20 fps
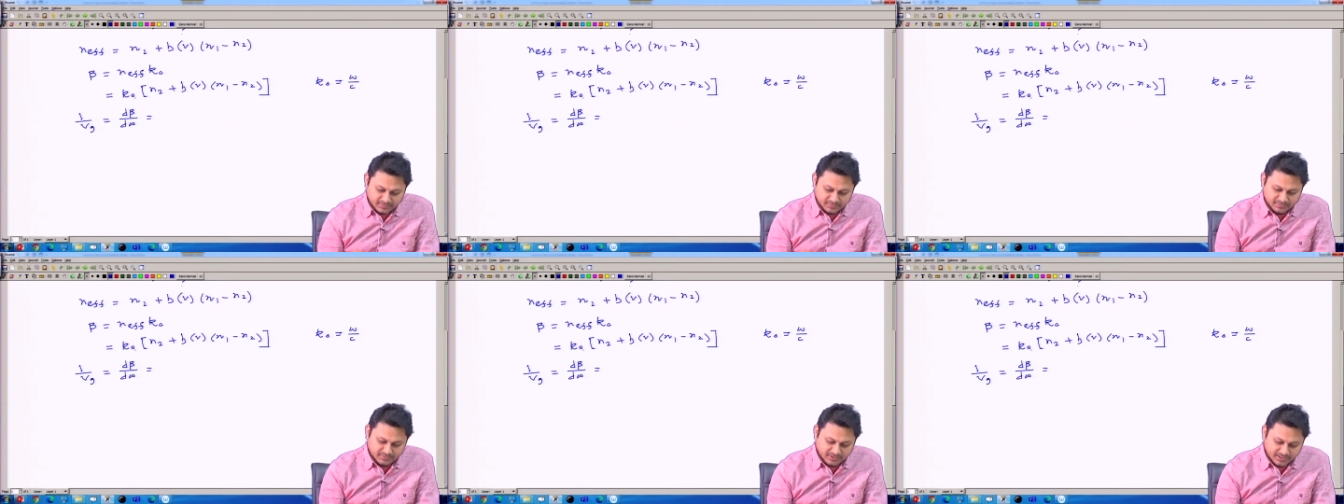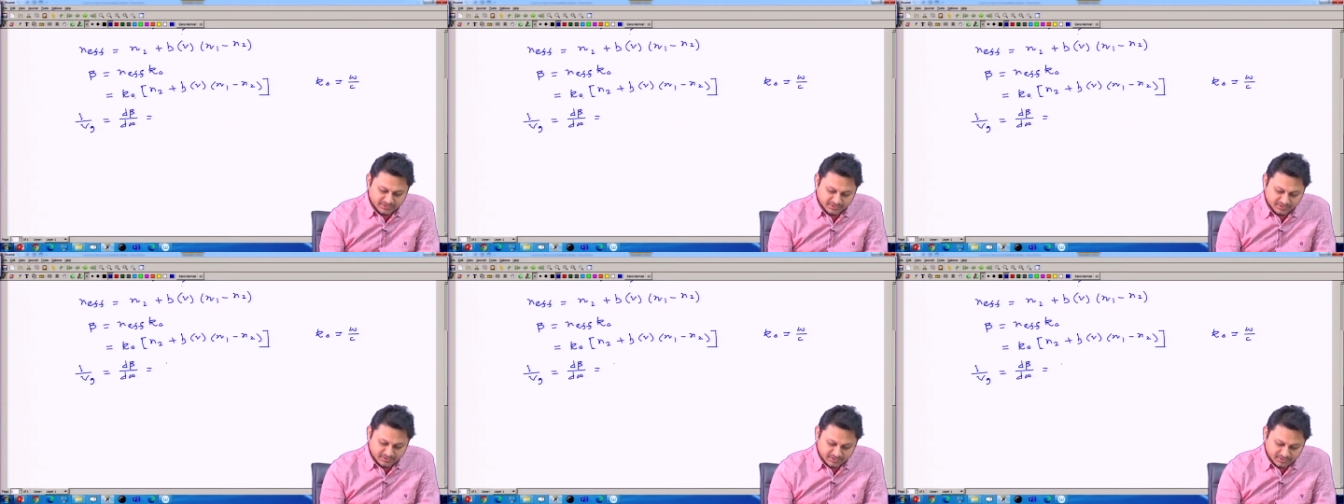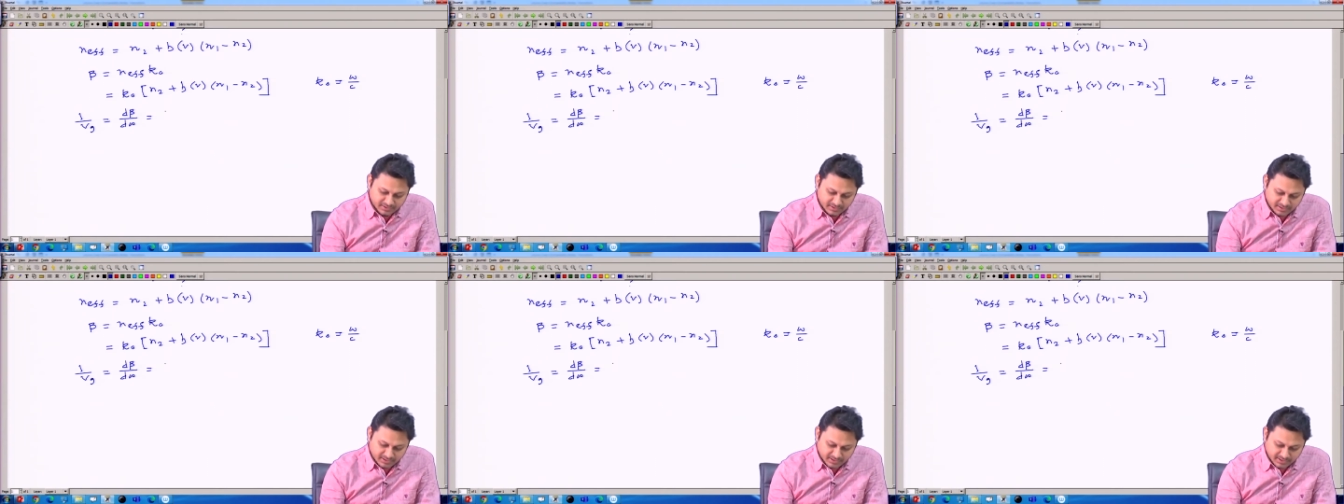So, I,
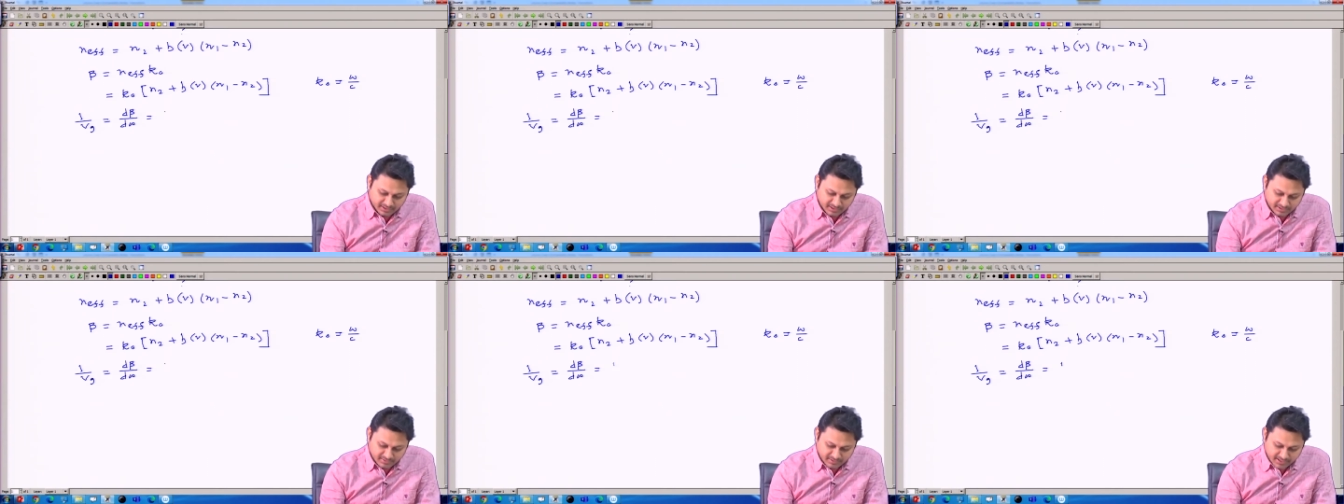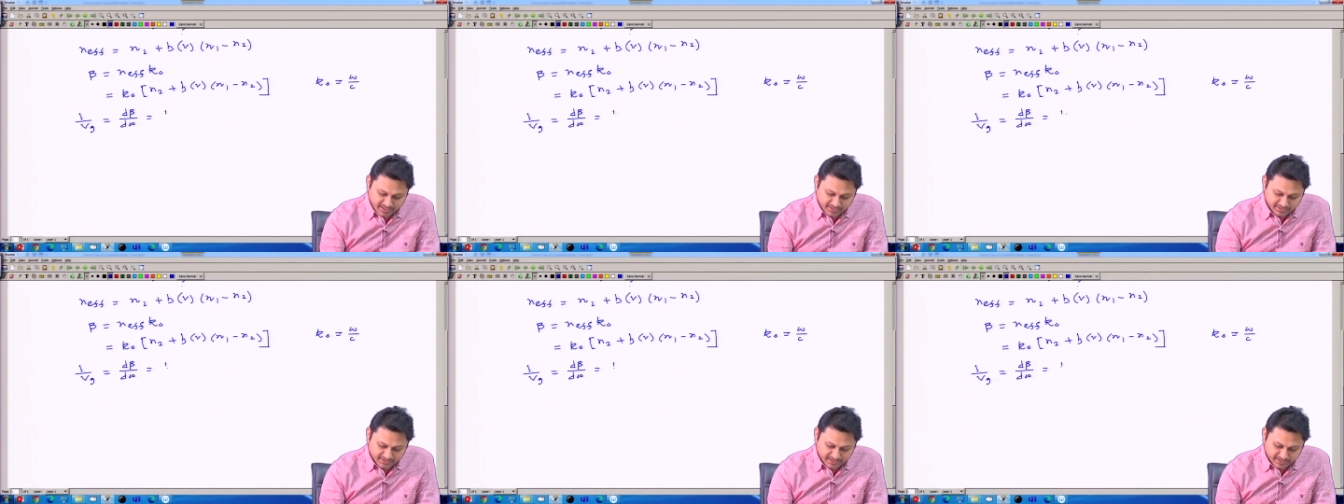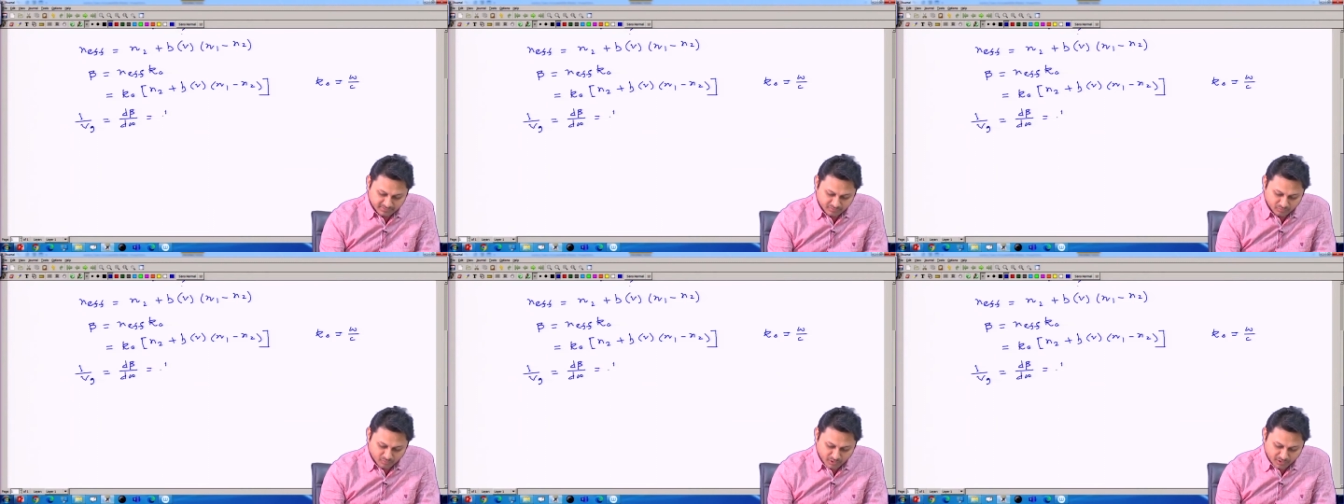I can write it
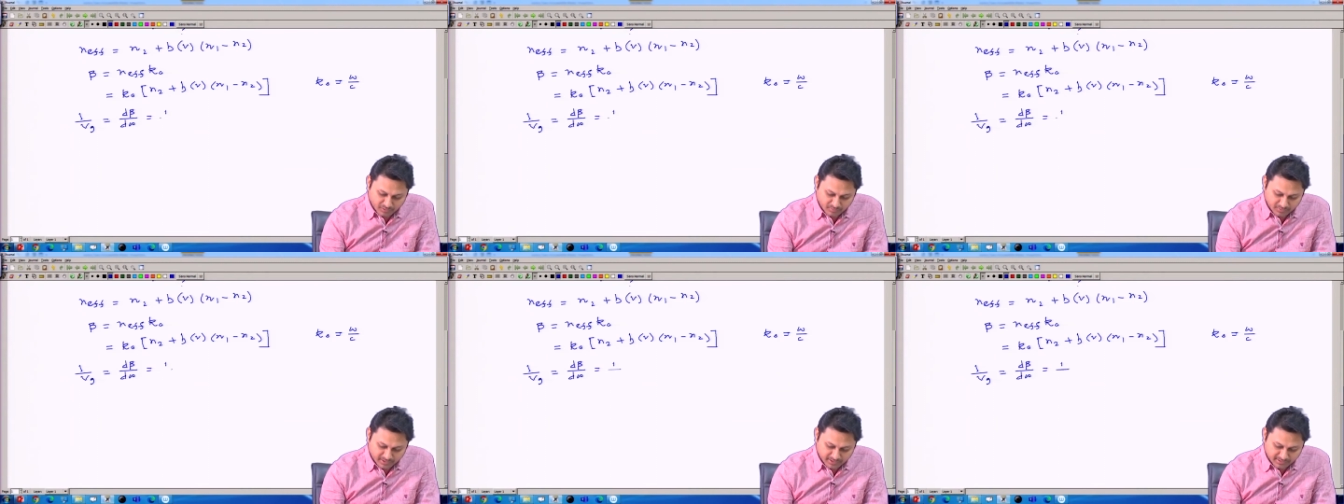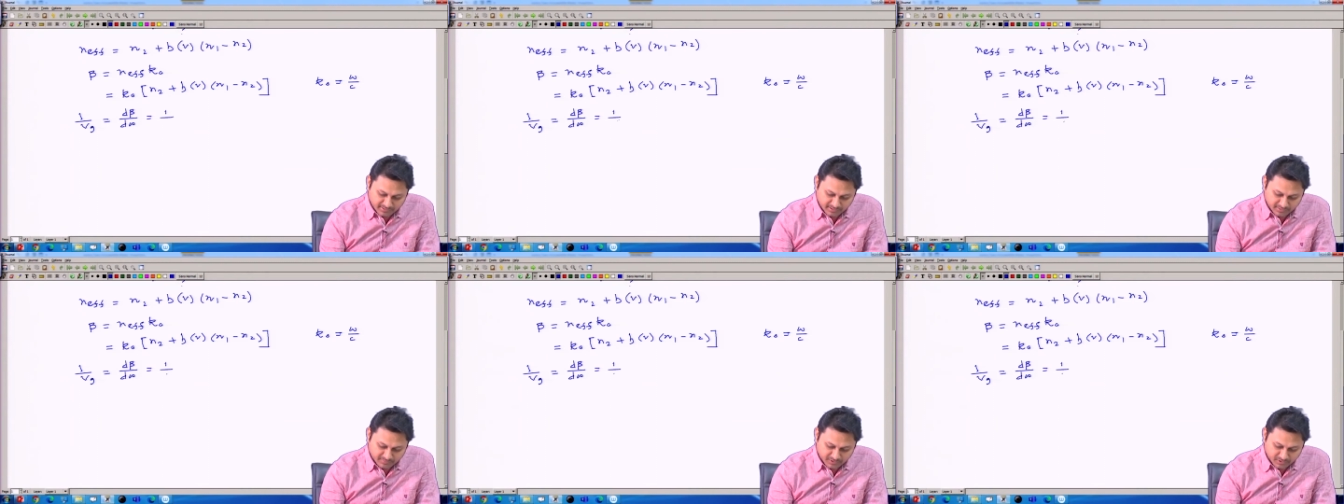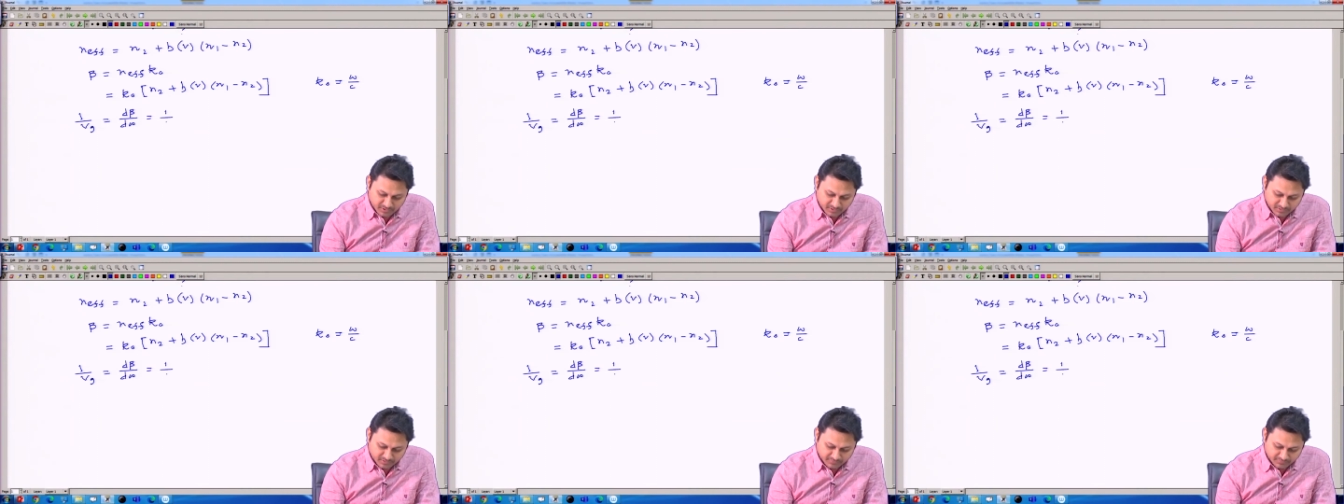as 1 by c
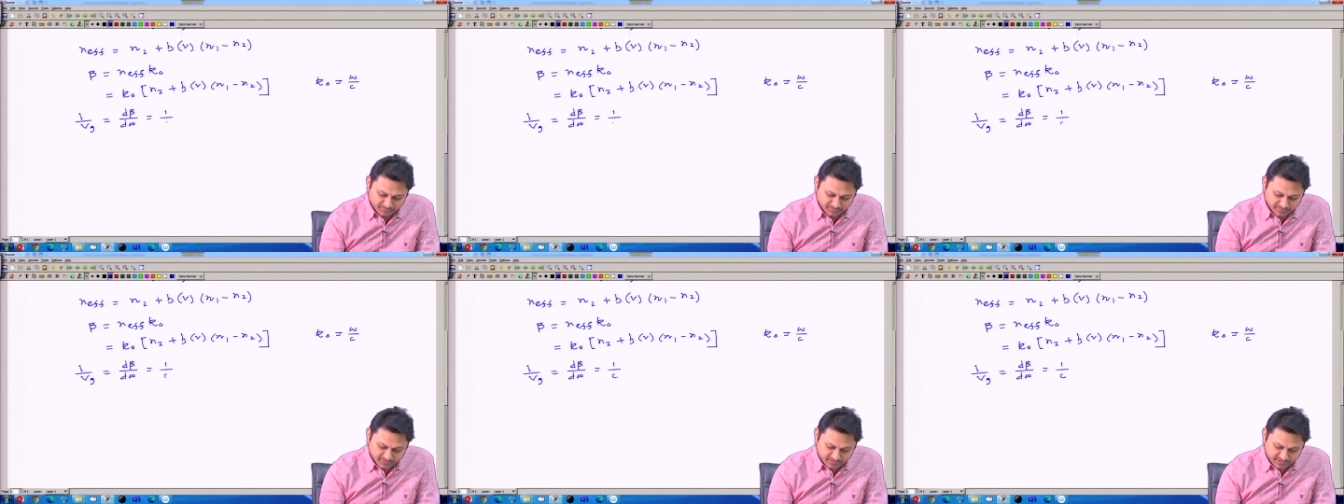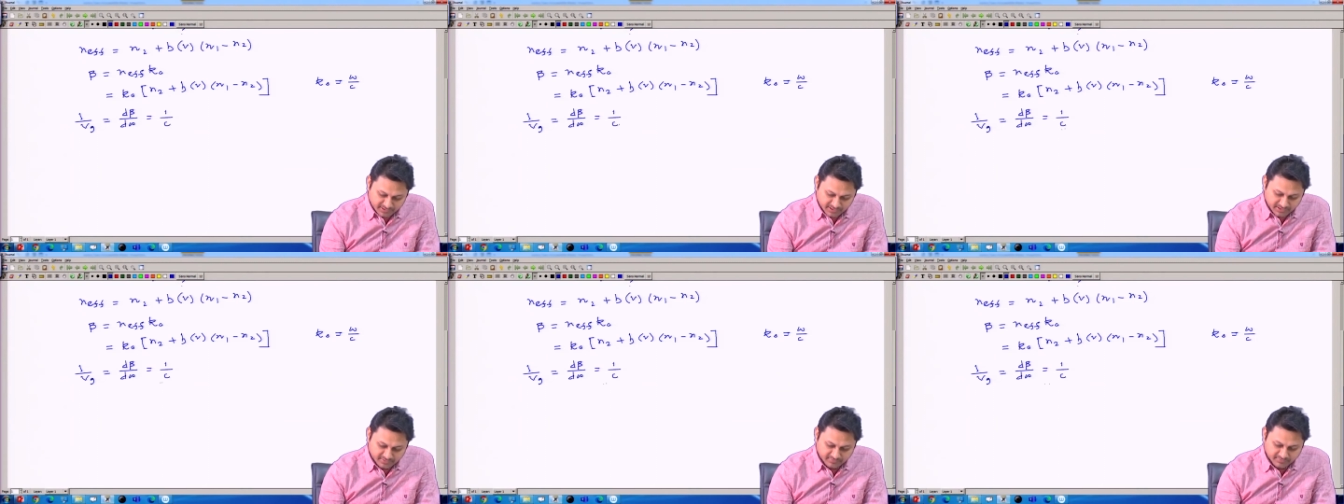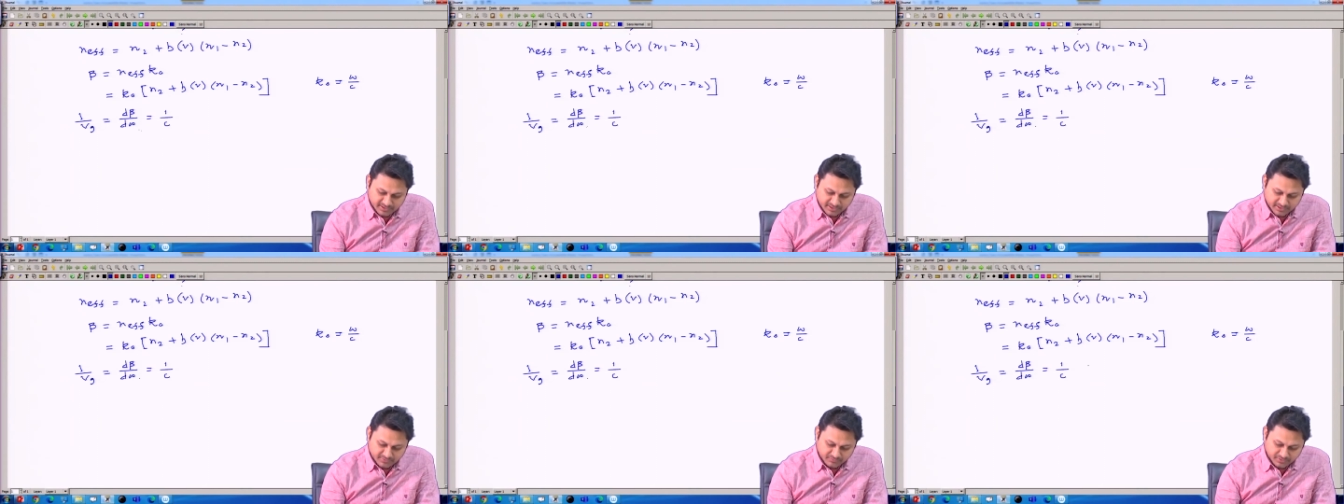because the first
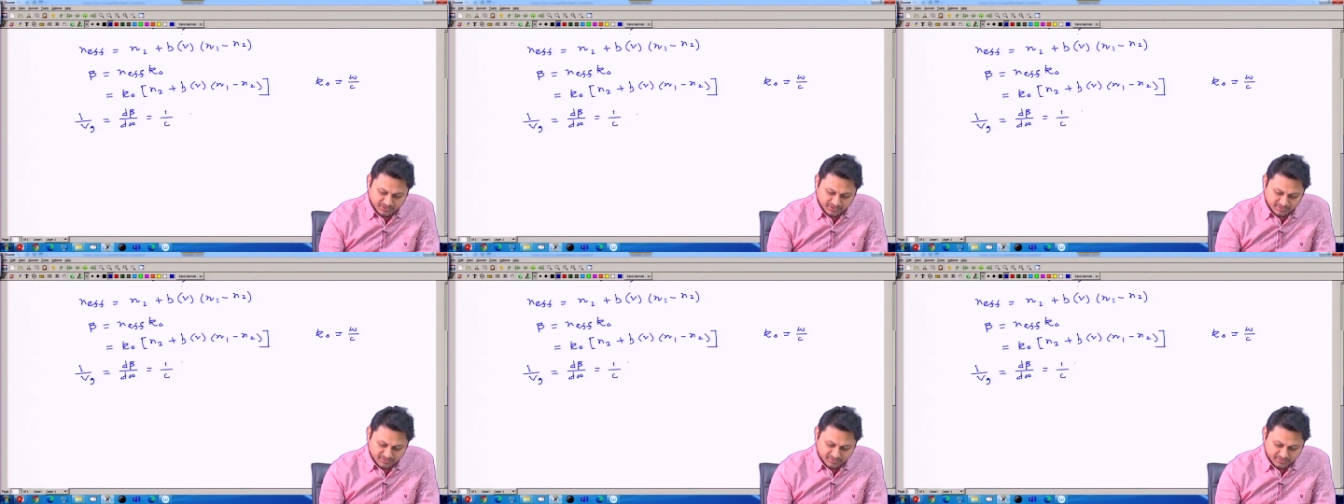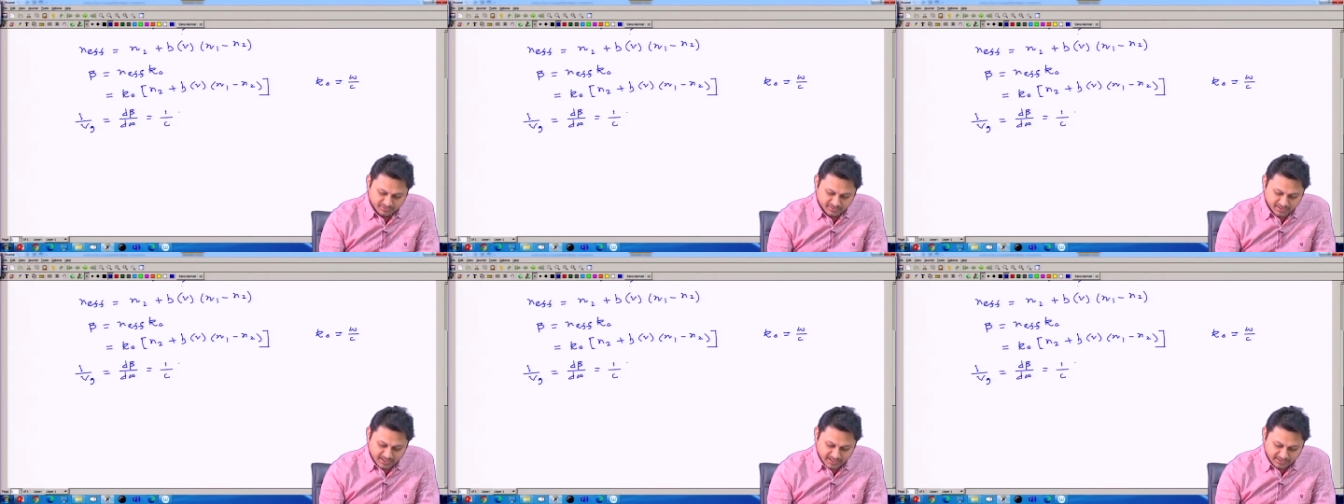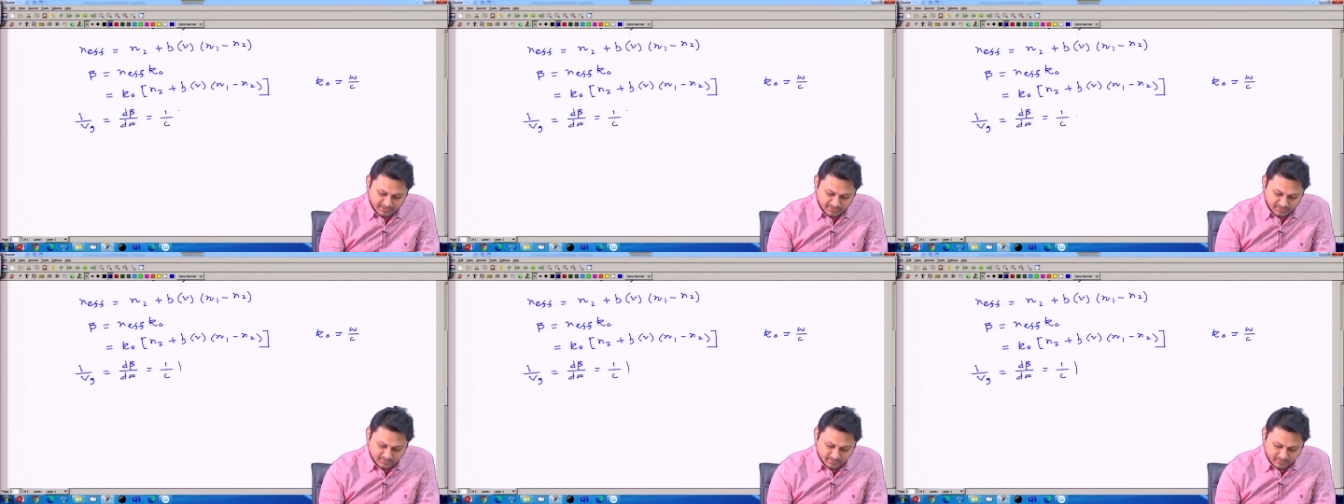derivative with
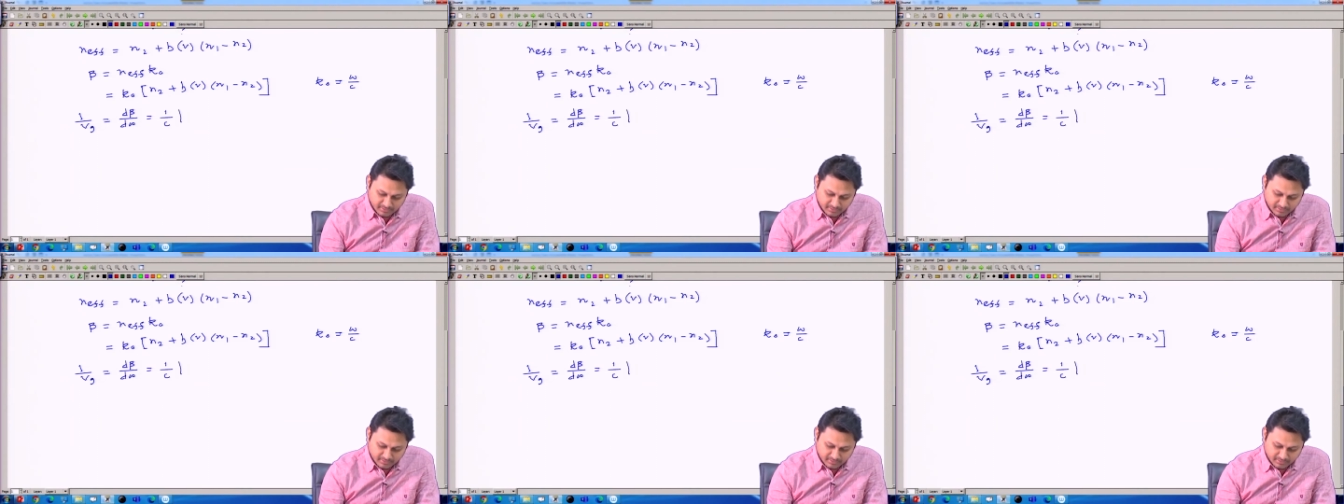that.